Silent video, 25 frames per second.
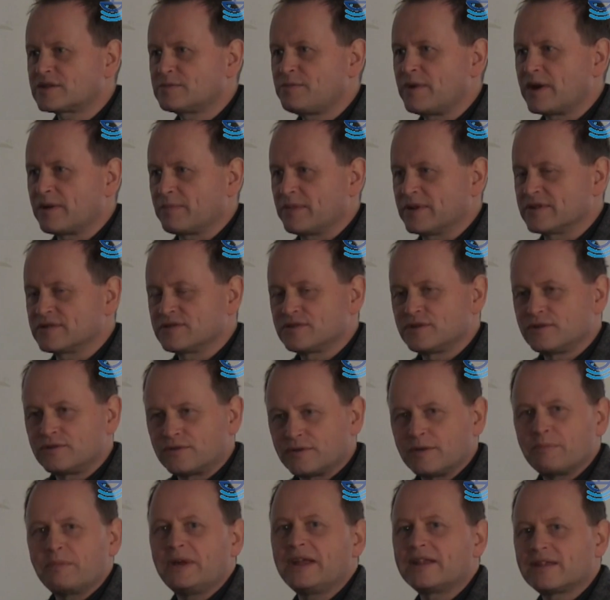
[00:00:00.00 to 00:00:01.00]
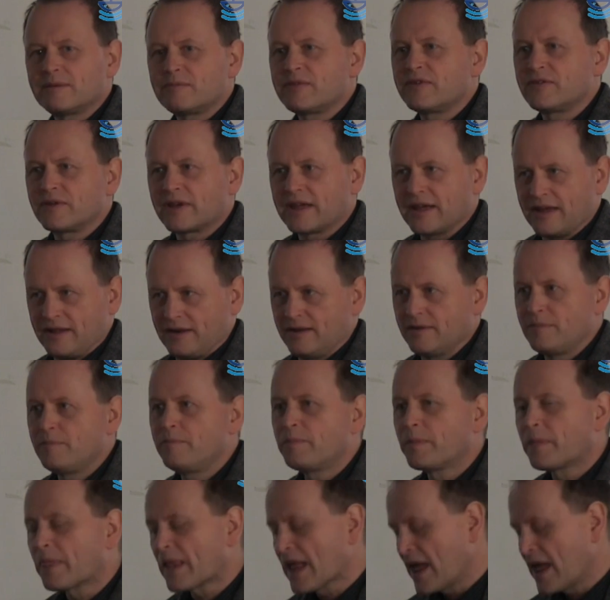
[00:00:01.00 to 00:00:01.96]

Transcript: experiments, repeat them if you can.